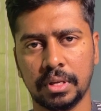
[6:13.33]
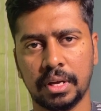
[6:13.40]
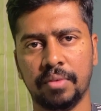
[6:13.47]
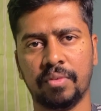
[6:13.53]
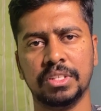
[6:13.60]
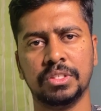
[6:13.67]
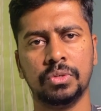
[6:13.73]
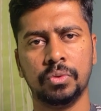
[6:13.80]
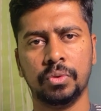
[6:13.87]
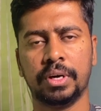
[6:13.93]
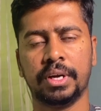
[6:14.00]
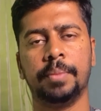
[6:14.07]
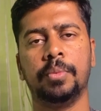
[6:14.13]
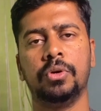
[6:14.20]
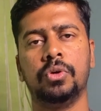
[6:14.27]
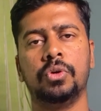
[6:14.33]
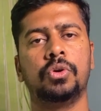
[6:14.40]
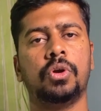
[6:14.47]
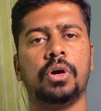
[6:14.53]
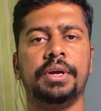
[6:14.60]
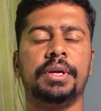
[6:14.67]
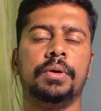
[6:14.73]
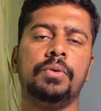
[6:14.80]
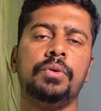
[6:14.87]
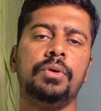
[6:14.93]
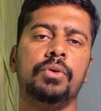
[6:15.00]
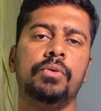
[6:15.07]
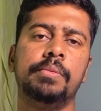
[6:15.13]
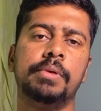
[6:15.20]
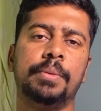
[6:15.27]
And once you are able to draw it out,
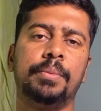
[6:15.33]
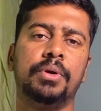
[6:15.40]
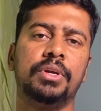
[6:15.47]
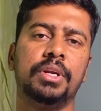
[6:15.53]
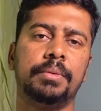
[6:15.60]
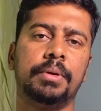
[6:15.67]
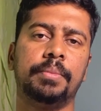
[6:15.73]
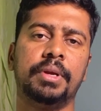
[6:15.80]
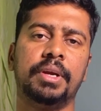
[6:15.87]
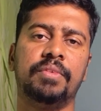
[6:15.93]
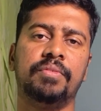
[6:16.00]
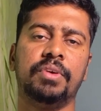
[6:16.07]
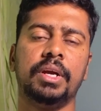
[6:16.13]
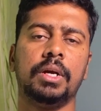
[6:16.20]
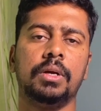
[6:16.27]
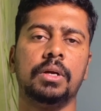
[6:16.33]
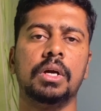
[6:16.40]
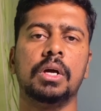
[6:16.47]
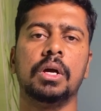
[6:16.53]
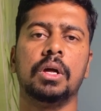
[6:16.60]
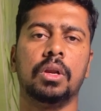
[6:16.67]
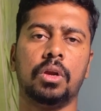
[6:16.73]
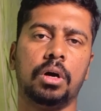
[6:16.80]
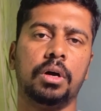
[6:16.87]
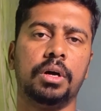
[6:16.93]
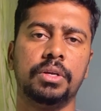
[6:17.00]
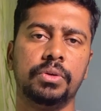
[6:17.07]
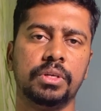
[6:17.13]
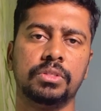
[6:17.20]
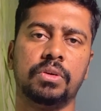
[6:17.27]
you will be able to remember it for a
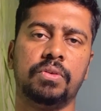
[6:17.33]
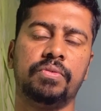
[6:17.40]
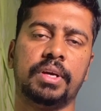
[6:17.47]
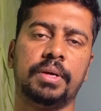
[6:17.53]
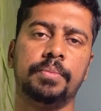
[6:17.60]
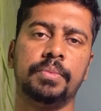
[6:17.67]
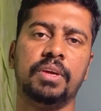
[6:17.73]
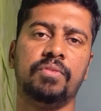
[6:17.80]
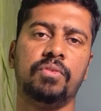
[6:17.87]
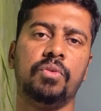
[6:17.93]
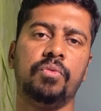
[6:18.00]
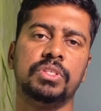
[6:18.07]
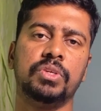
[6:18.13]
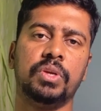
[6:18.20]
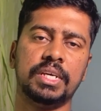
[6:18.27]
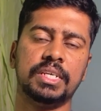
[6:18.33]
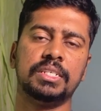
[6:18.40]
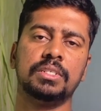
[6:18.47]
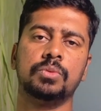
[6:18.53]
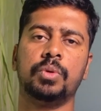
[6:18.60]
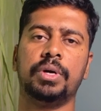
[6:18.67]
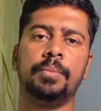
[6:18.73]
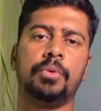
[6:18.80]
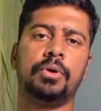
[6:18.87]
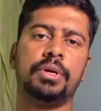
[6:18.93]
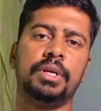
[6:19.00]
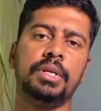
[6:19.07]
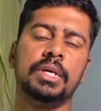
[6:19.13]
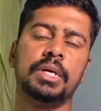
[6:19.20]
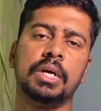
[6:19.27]
longer duration of time. Therefore, visualization is very
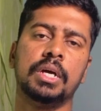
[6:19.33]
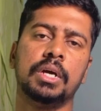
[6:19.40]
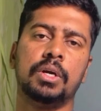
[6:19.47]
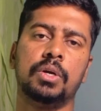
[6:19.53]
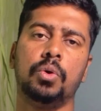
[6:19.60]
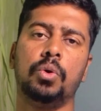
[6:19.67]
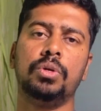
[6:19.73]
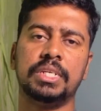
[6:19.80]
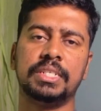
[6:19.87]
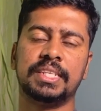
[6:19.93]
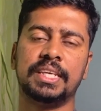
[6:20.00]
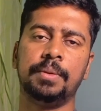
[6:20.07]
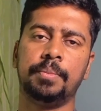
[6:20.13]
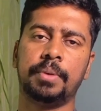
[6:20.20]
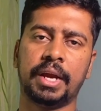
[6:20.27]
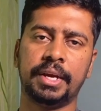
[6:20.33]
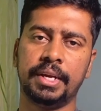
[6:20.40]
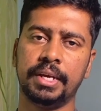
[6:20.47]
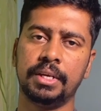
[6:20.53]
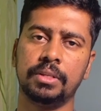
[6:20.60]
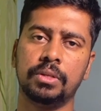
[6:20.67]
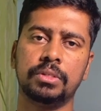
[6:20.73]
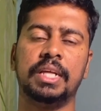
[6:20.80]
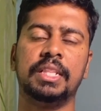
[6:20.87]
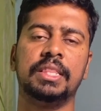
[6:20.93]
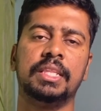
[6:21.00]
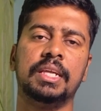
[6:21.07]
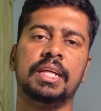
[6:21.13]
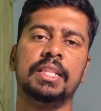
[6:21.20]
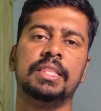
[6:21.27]
important. Don't just keep writing those
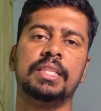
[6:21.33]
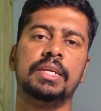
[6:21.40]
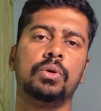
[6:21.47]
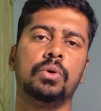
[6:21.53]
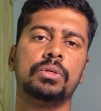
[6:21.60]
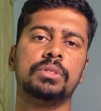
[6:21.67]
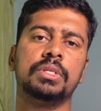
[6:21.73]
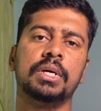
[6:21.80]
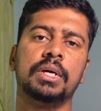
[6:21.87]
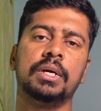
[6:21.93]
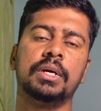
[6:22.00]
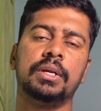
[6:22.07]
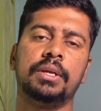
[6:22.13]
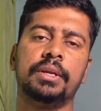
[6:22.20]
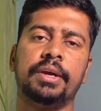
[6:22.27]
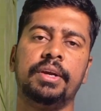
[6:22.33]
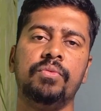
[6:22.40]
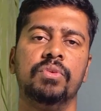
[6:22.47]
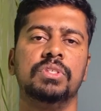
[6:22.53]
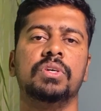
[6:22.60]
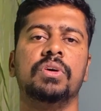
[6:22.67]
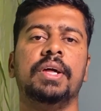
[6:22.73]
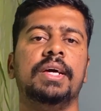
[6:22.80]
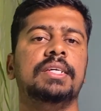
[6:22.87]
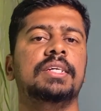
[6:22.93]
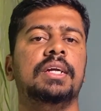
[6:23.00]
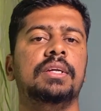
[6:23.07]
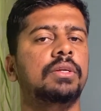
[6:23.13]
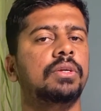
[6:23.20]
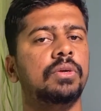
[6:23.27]
lengthy, lengthy notes. Try to visualize
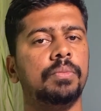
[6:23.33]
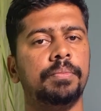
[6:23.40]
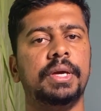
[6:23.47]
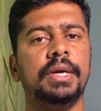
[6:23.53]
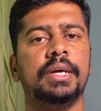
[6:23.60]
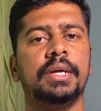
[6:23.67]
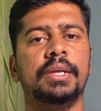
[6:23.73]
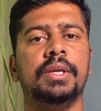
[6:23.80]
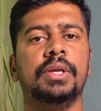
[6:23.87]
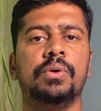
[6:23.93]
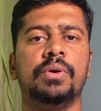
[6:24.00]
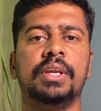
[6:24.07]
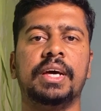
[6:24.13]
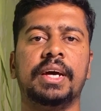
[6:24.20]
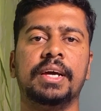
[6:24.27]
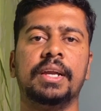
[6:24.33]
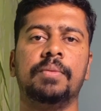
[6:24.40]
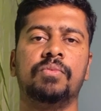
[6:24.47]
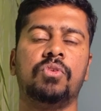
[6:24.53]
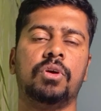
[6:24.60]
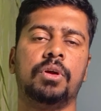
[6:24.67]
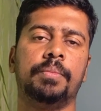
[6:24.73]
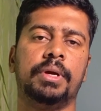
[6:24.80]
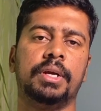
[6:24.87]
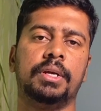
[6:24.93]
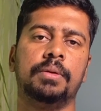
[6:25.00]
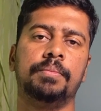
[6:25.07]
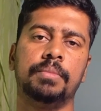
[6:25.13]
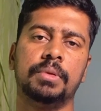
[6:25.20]
and you know, make it into a diagram format.